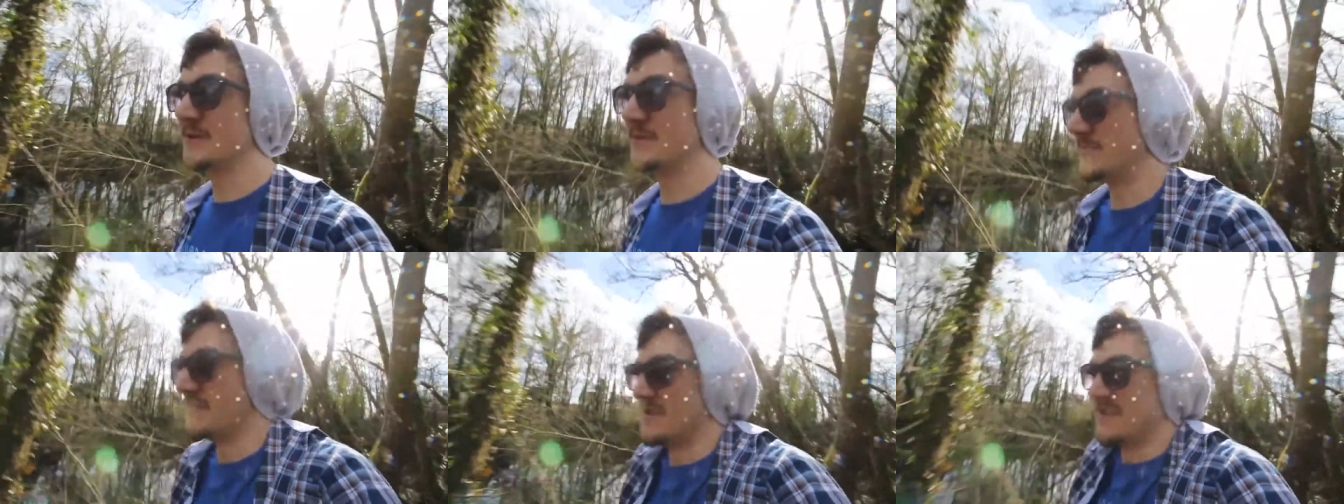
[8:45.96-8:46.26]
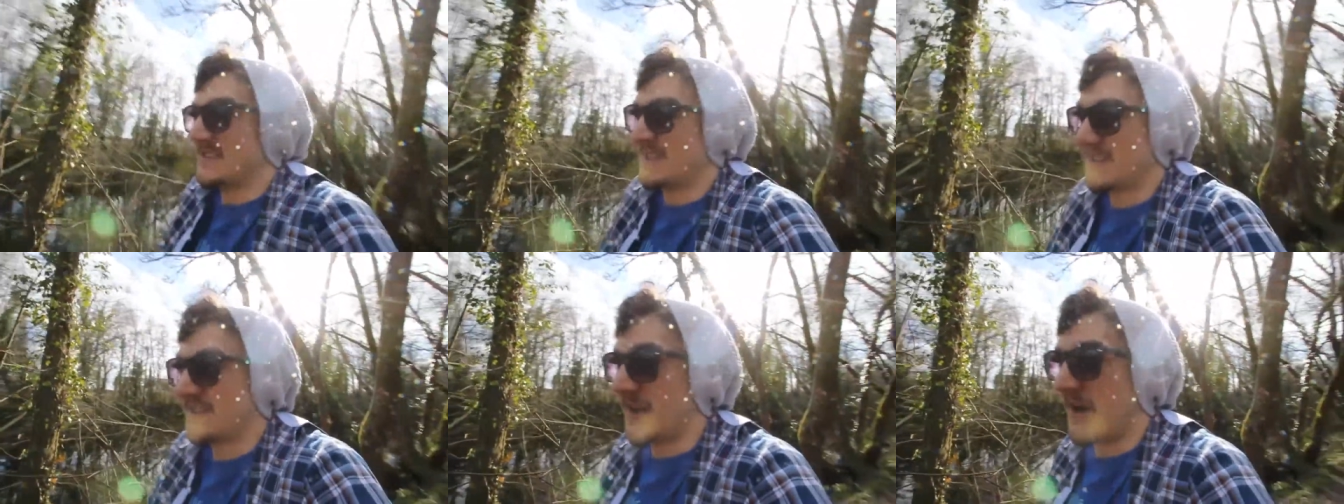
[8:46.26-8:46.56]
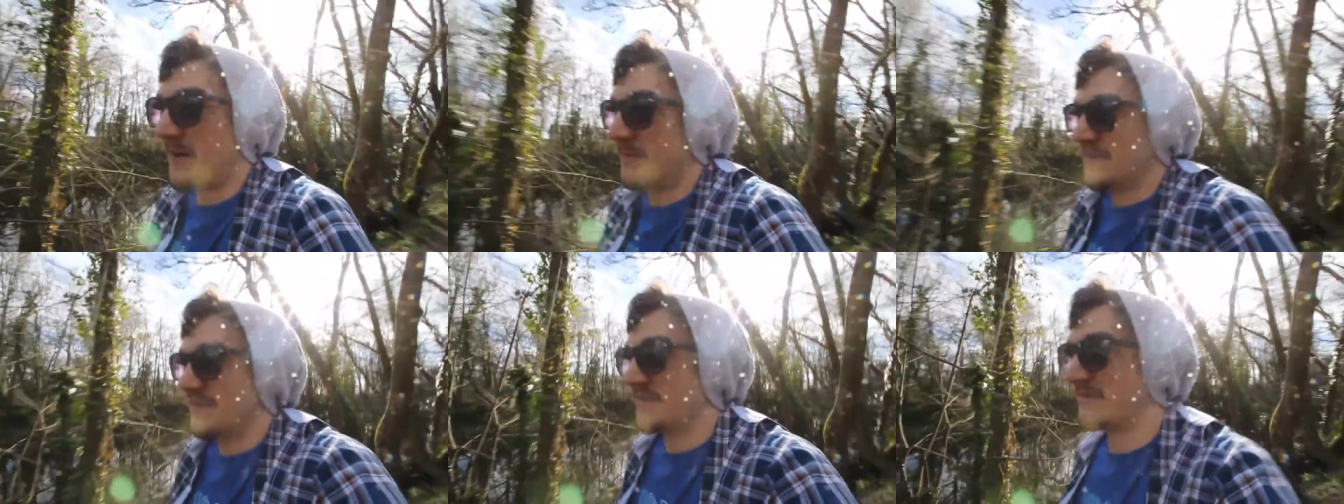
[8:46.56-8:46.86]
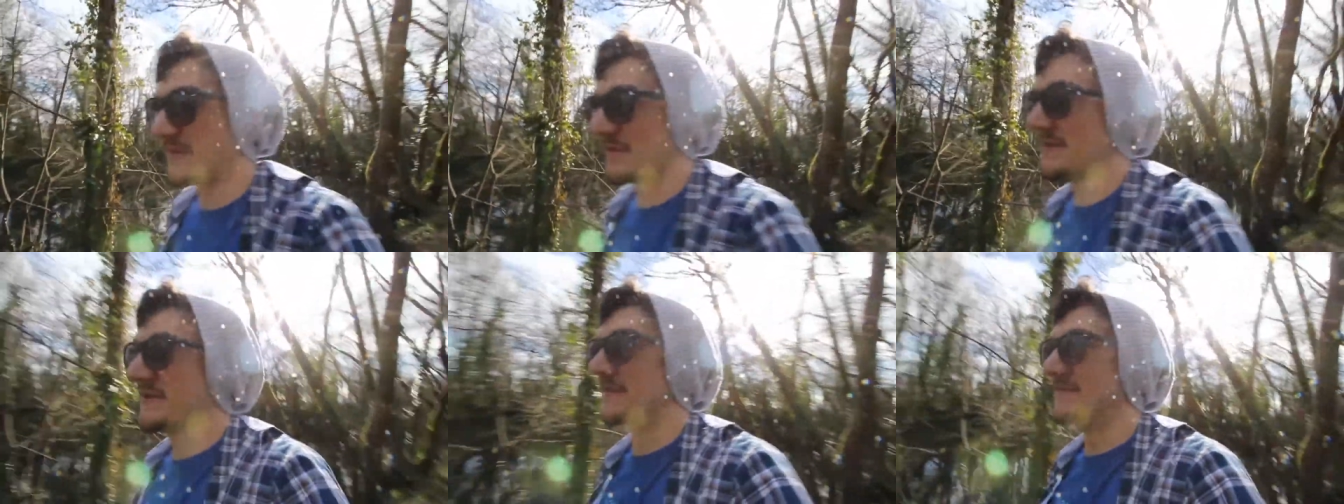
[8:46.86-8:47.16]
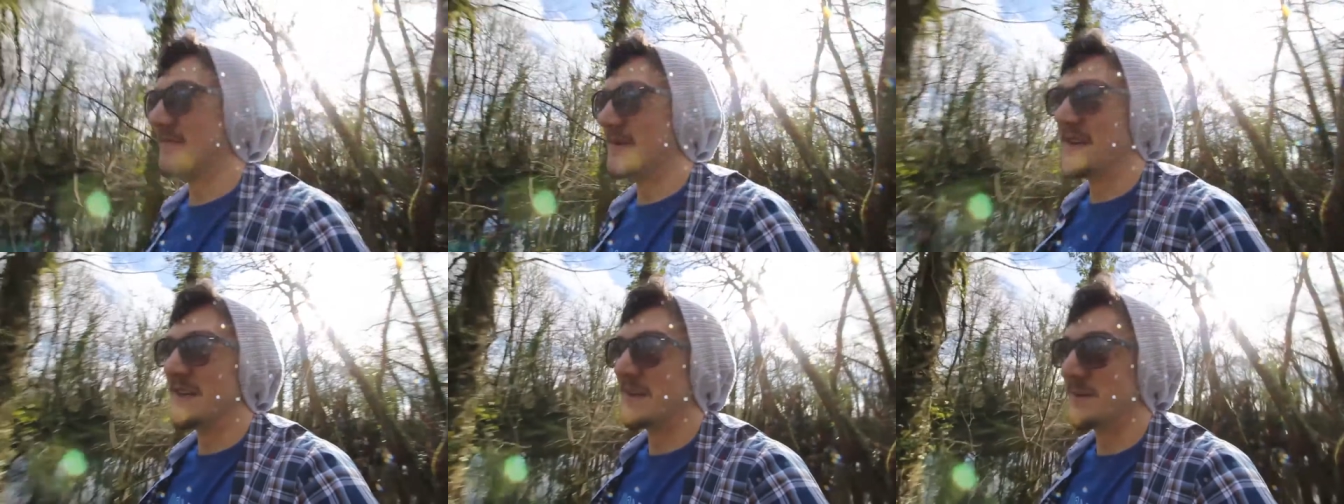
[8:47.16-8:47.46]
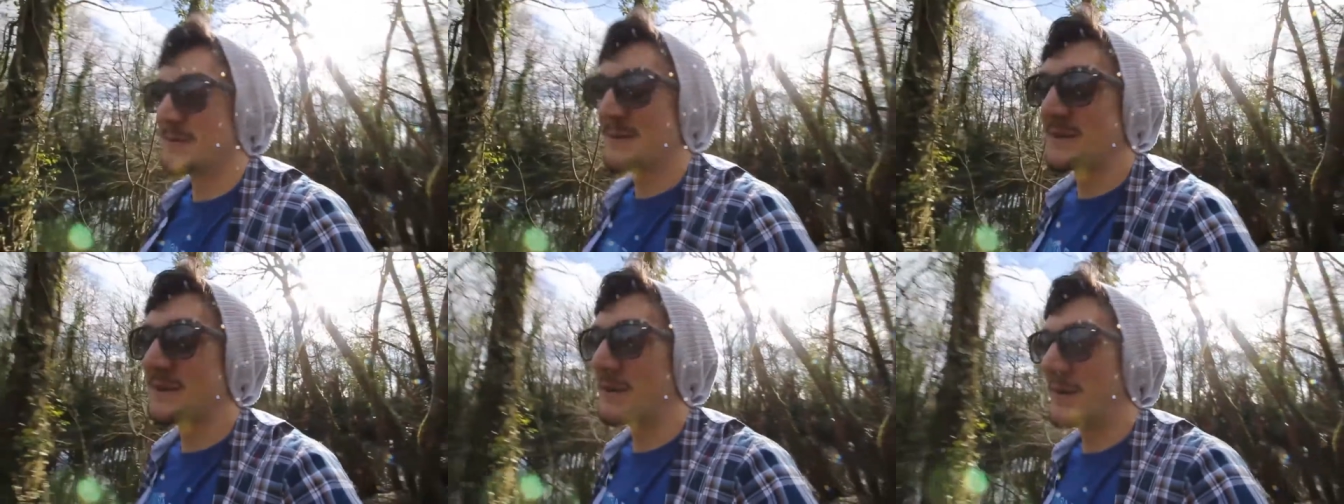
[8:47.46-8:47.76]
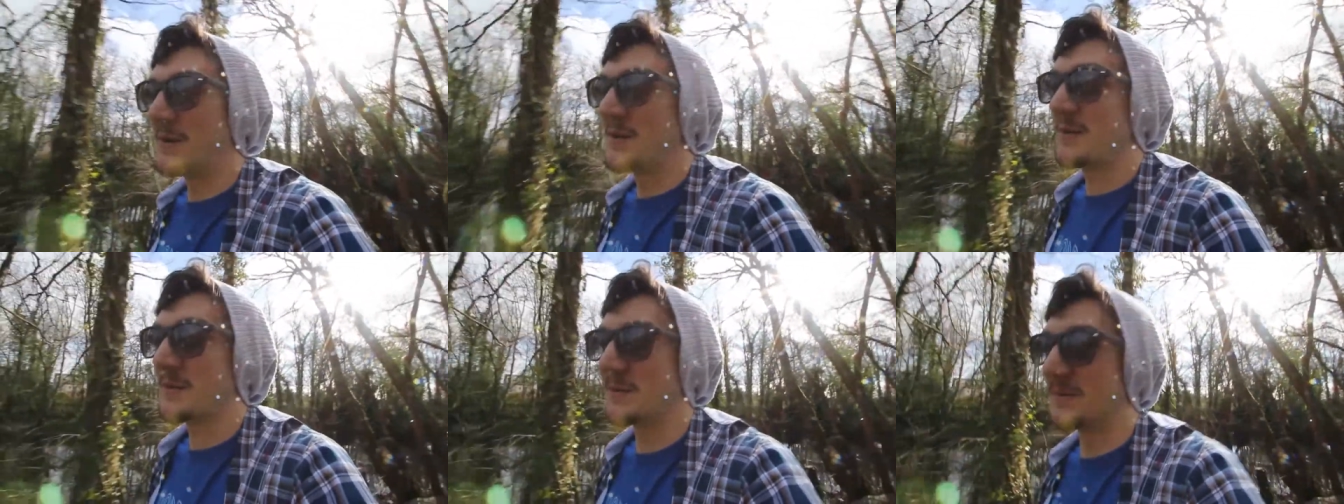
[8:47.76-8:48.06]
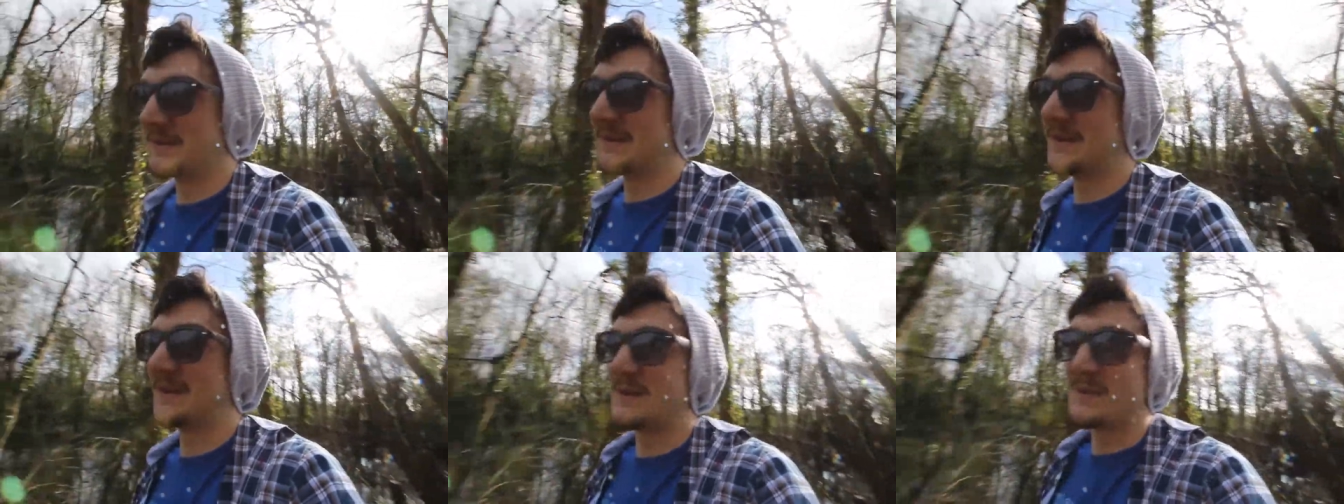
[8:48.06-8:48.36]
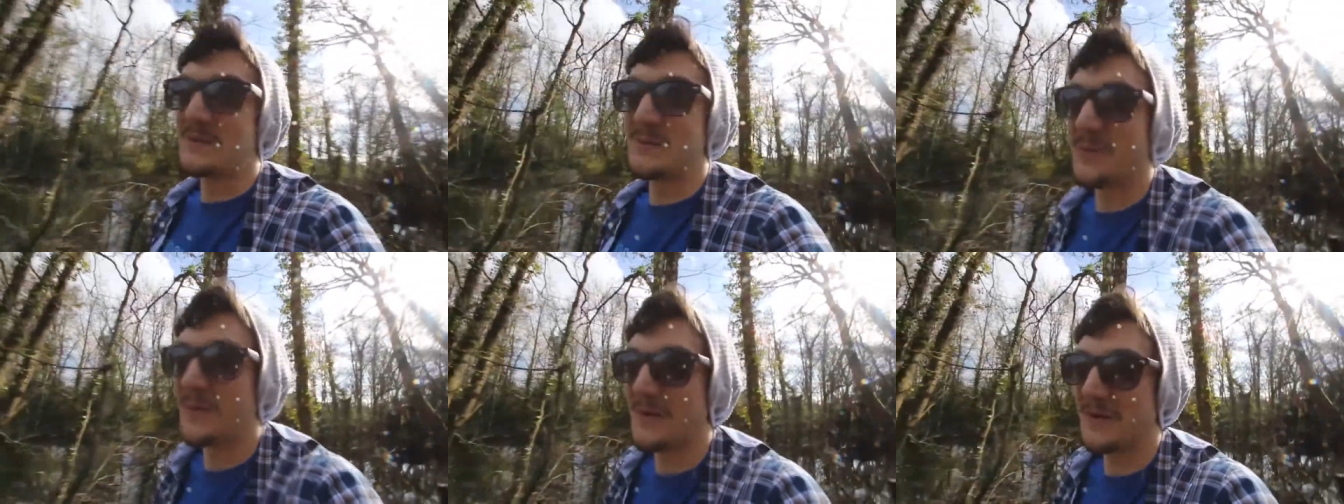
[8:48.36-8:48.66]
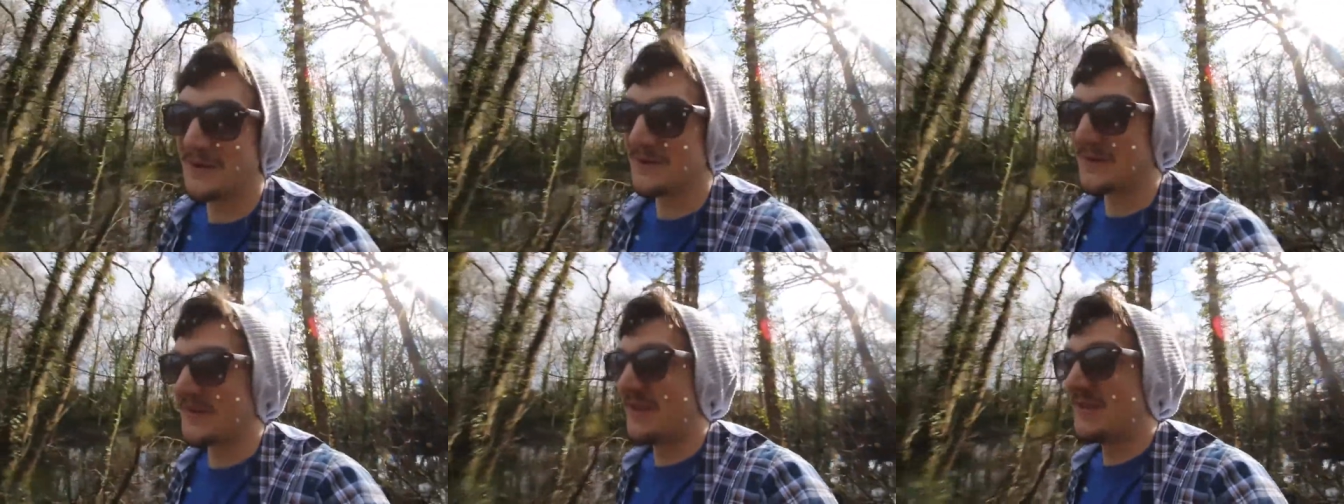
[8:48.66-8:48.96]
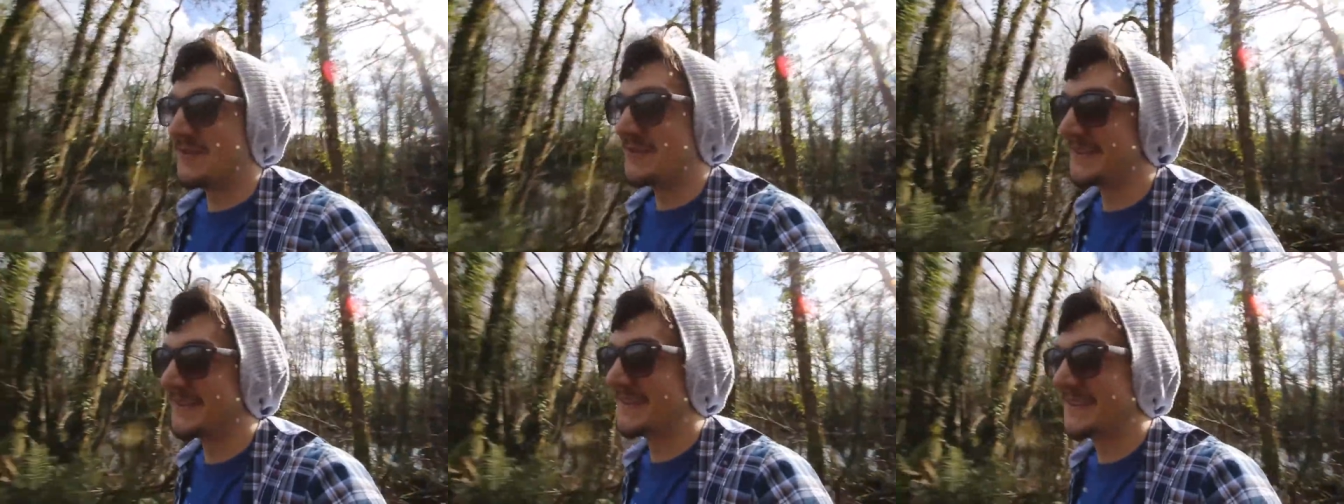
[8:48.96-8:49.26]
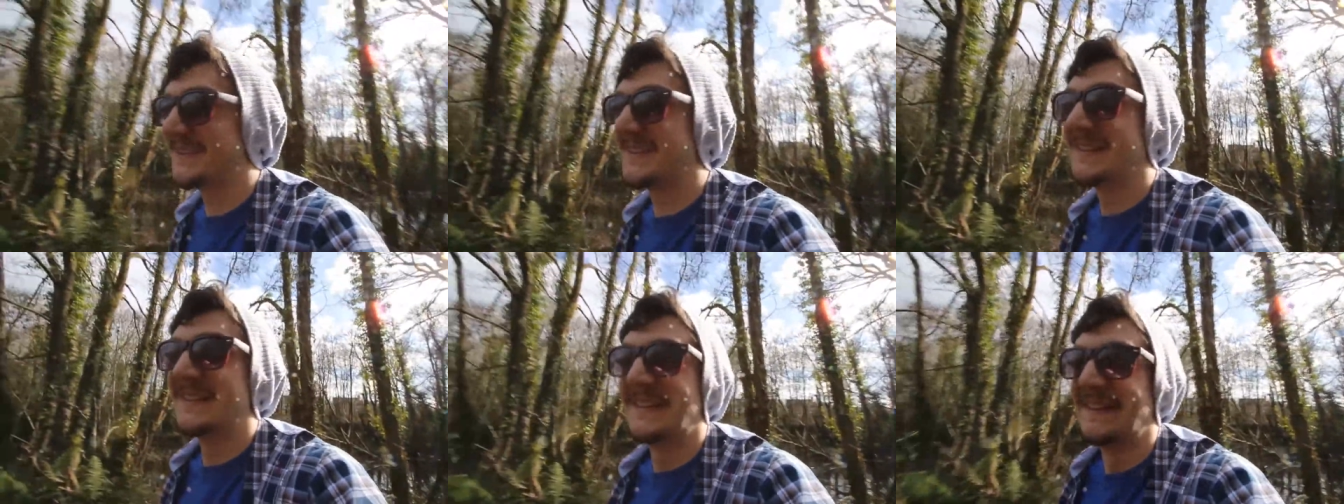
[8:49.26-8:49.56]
of them just stopped in front of me, and I was so awkward that I just walked around it.